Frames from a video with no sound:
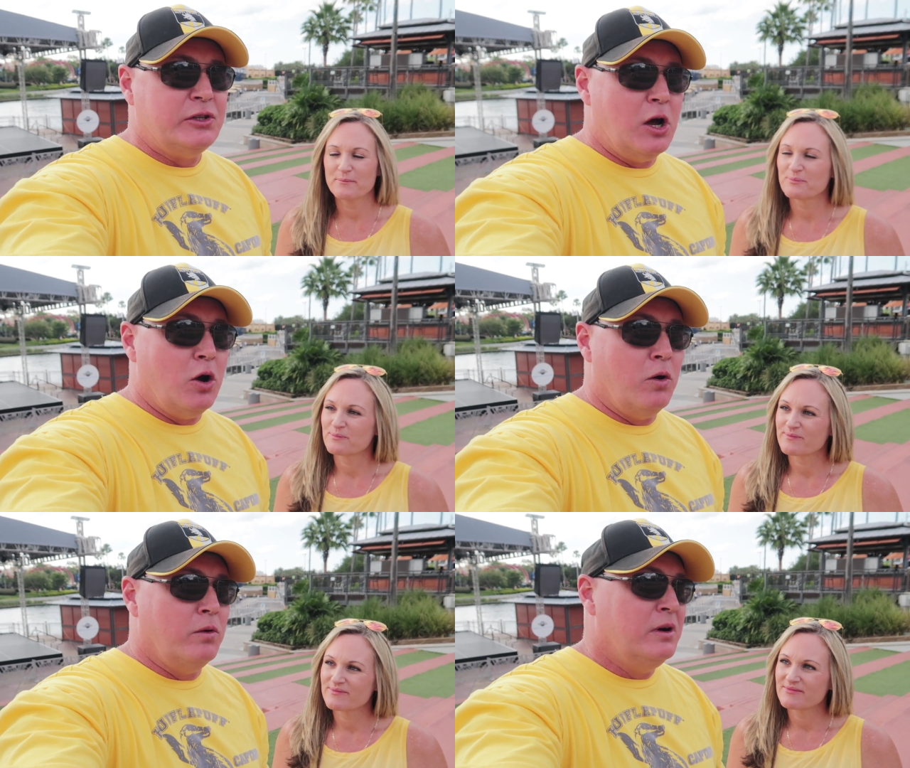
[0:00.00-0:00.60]

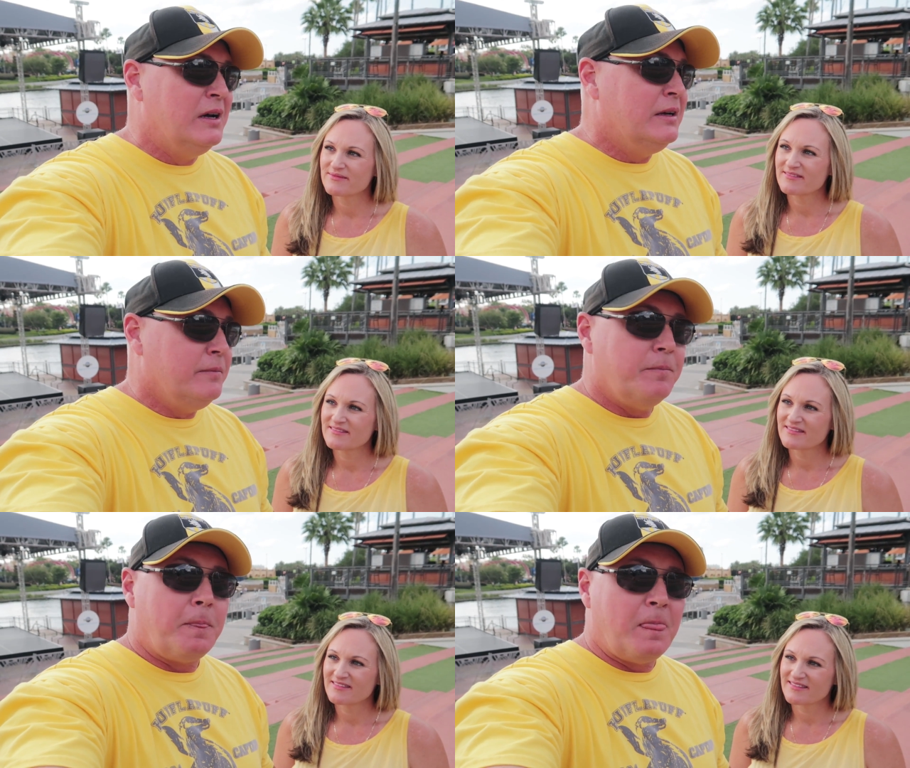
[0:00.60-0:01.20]
Speaker 1: So
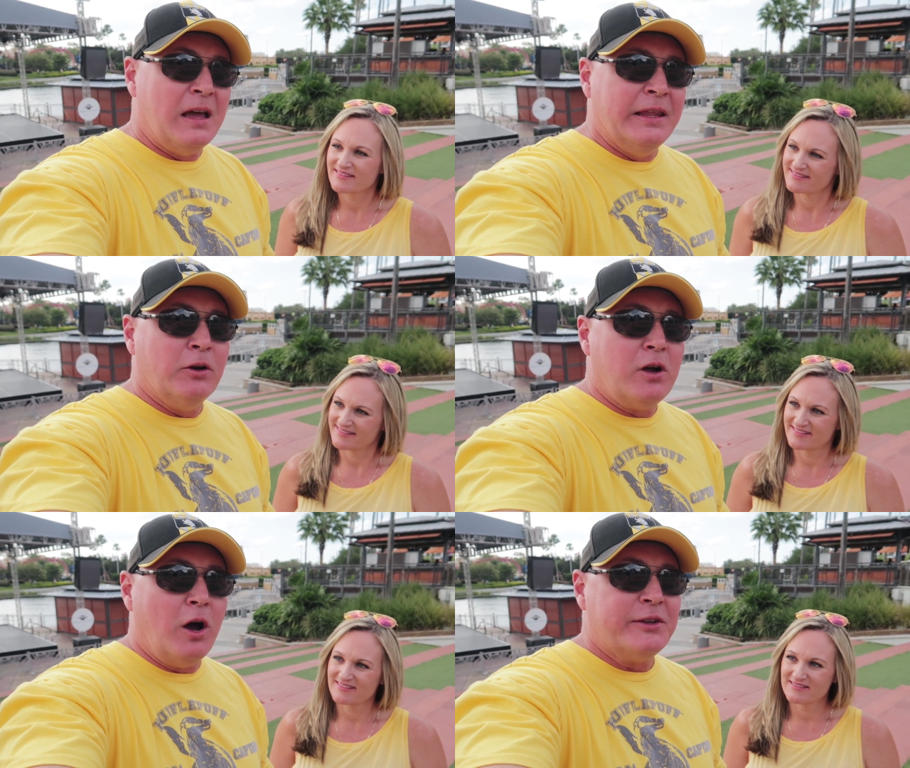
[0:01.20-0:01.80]
a
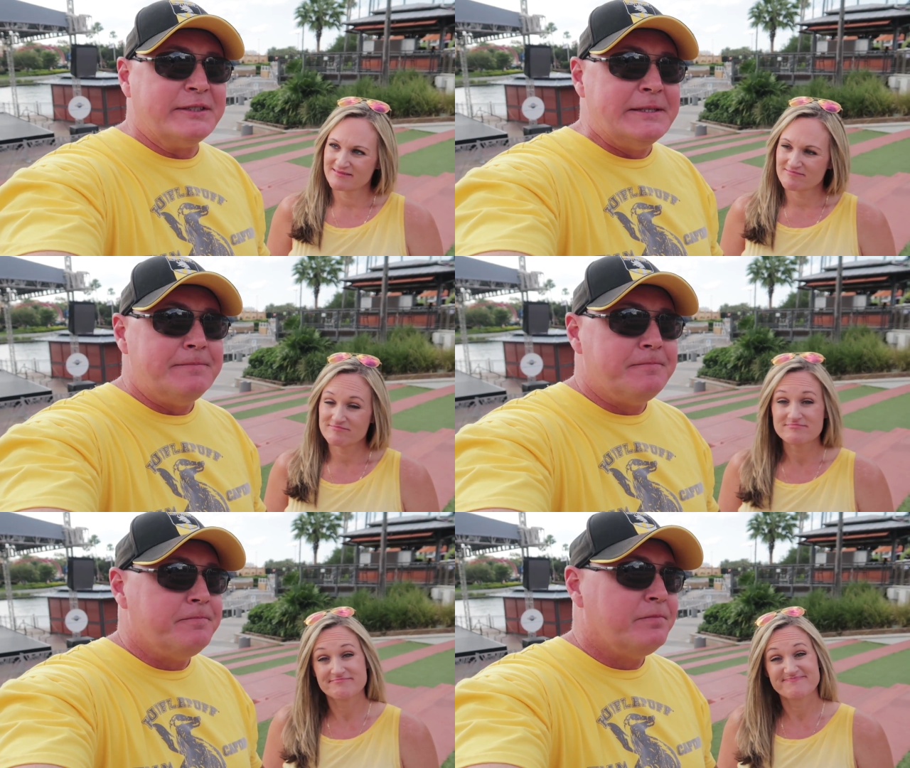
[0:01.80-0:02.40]
little costly.
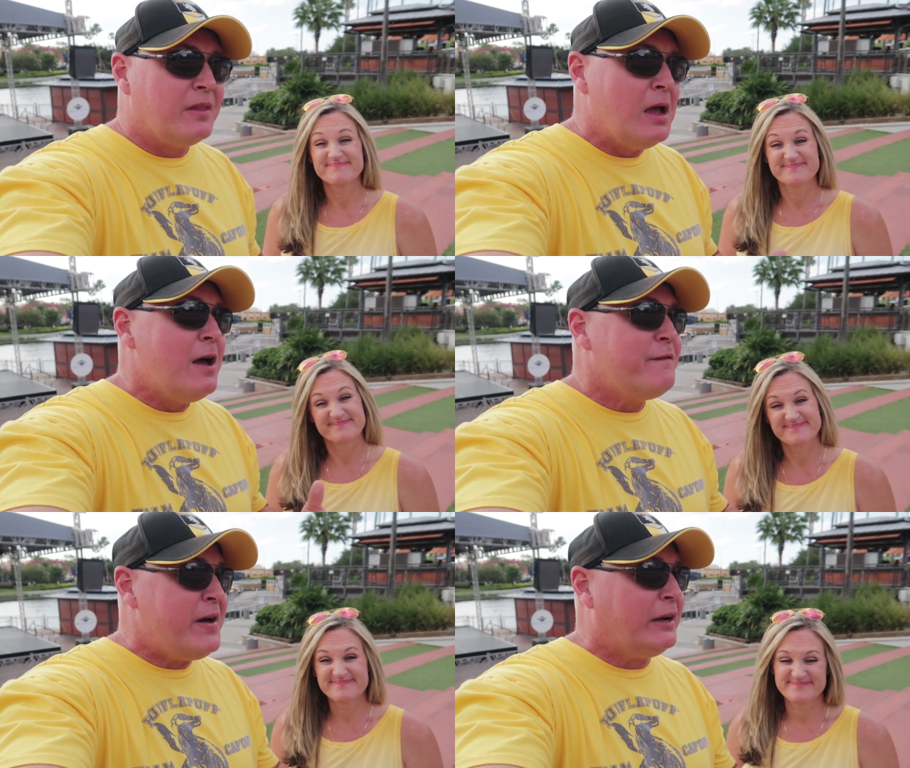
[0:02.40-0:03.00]

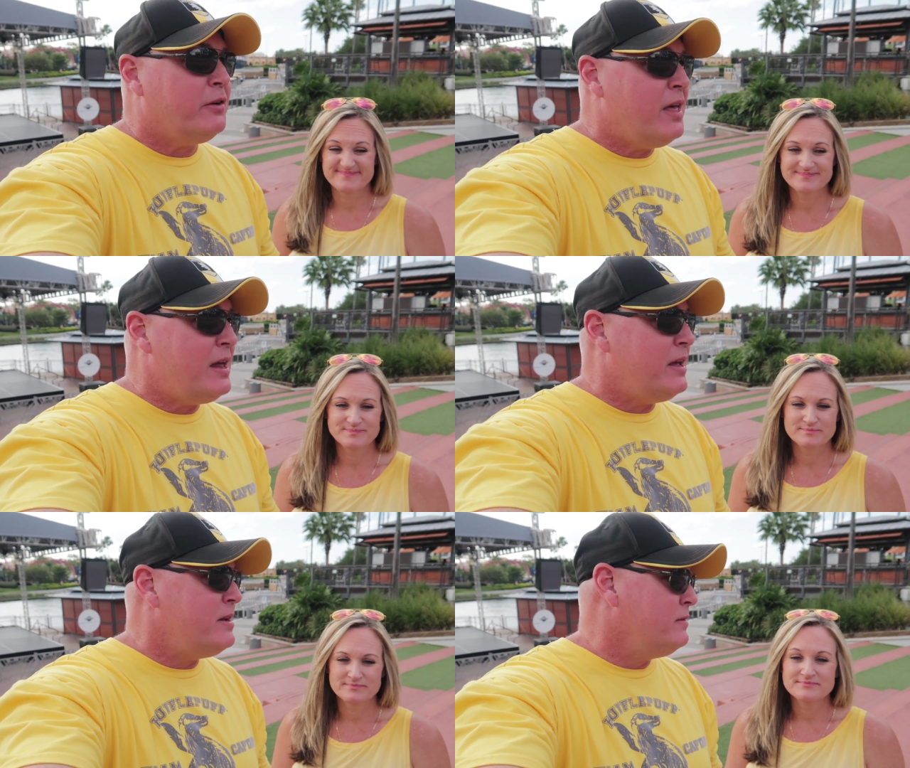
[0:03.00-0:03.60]
Factor
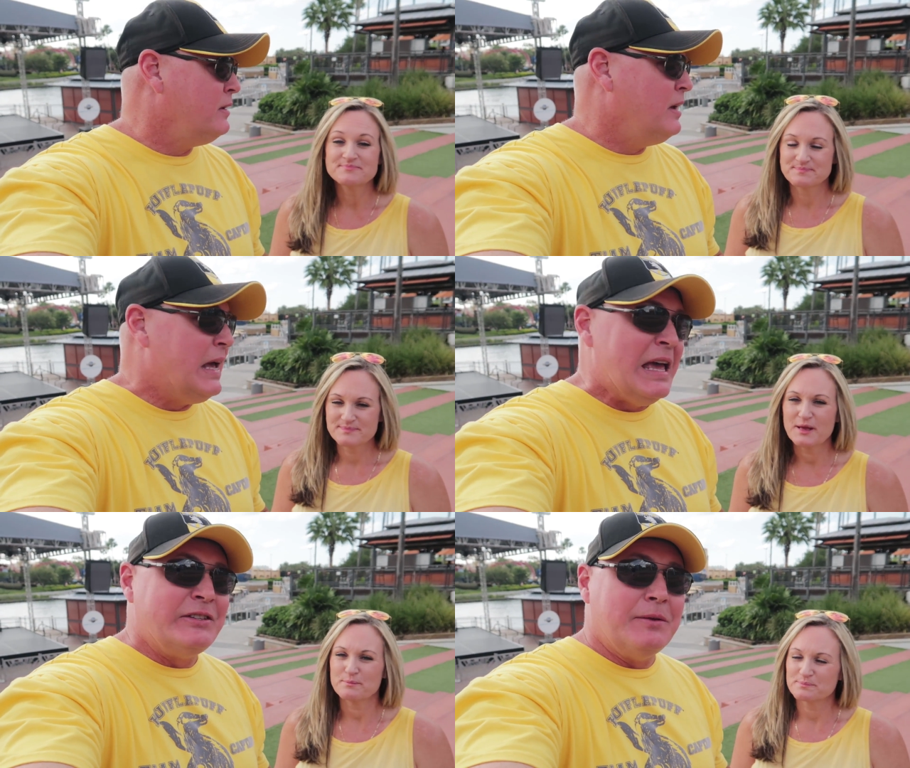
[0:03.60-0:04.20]
that in.
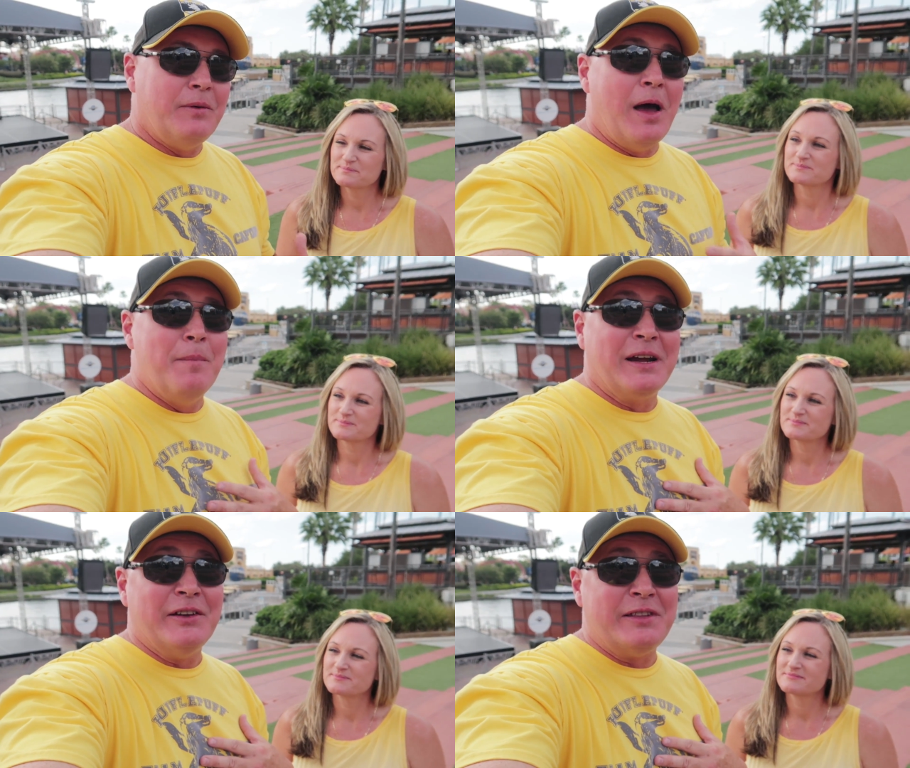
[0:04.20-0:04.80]
It's a, uh,
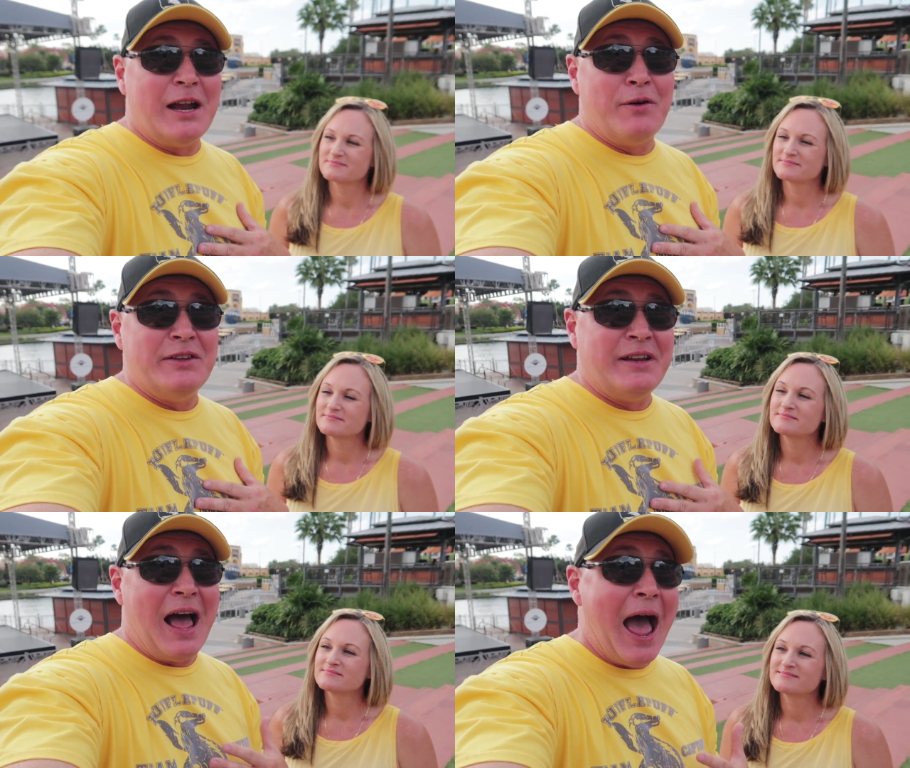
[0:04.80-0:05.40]
because of that
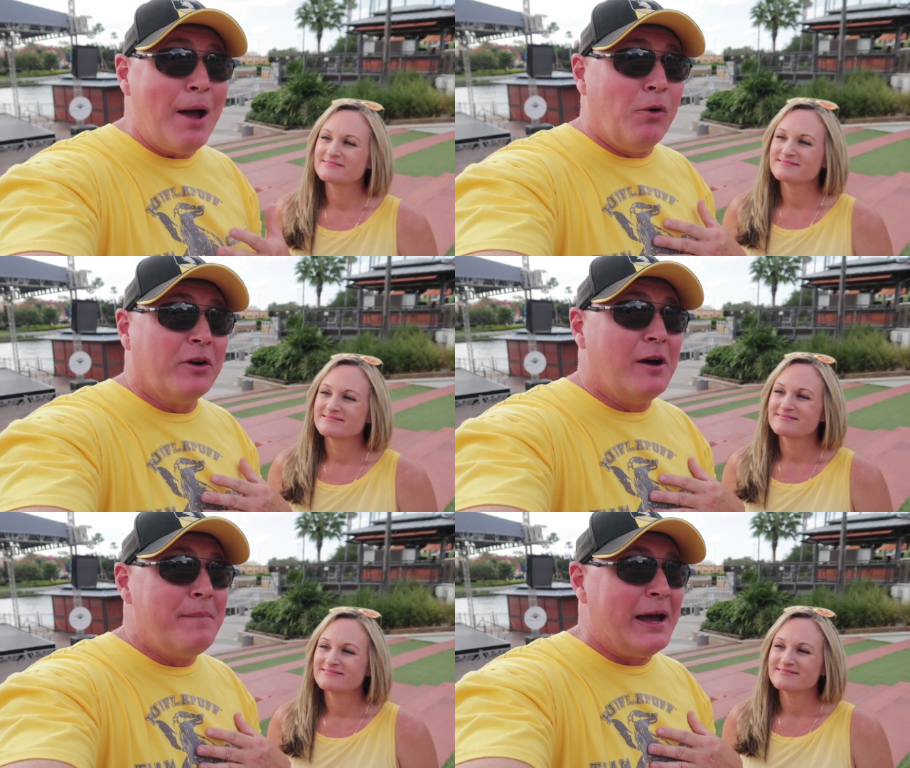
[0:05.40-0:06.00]
reason, I
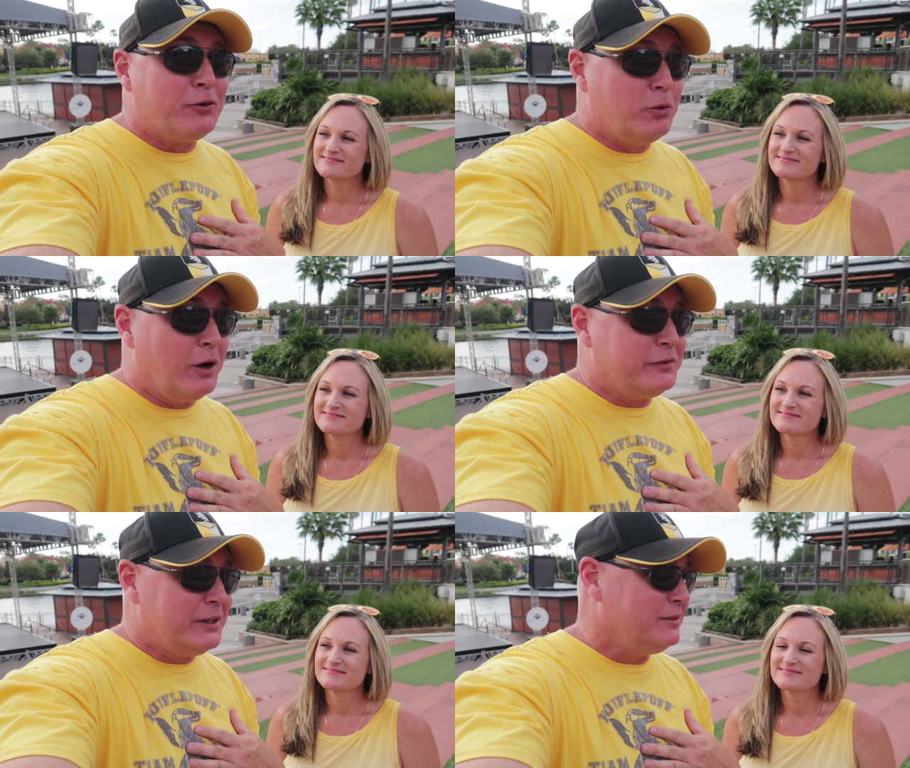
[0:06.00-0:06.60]
won't come back too
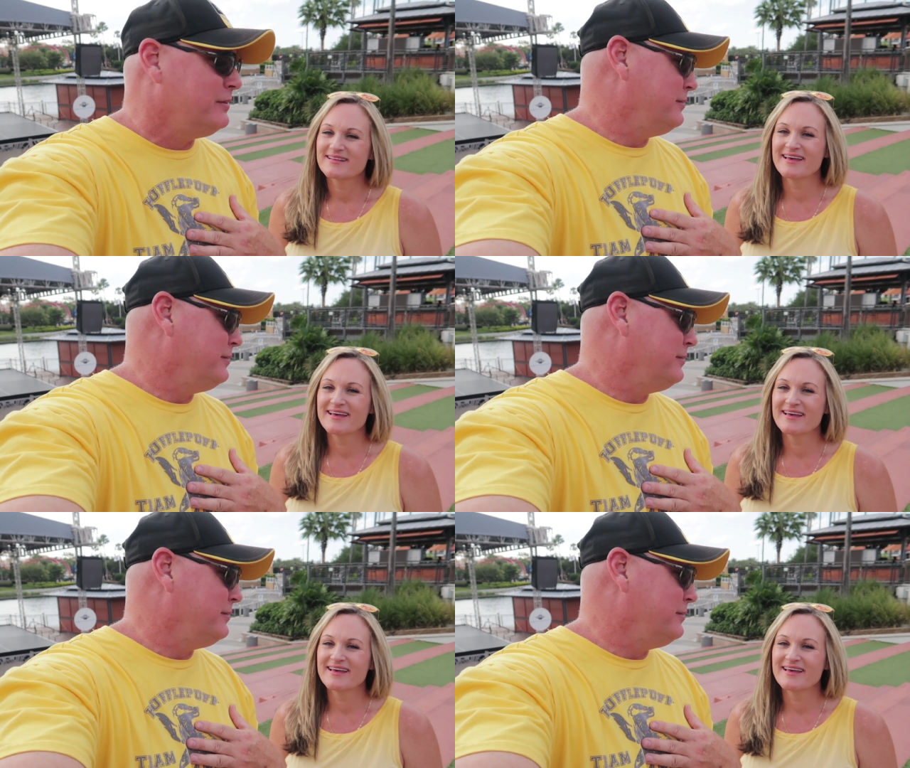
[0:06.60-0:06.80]
often.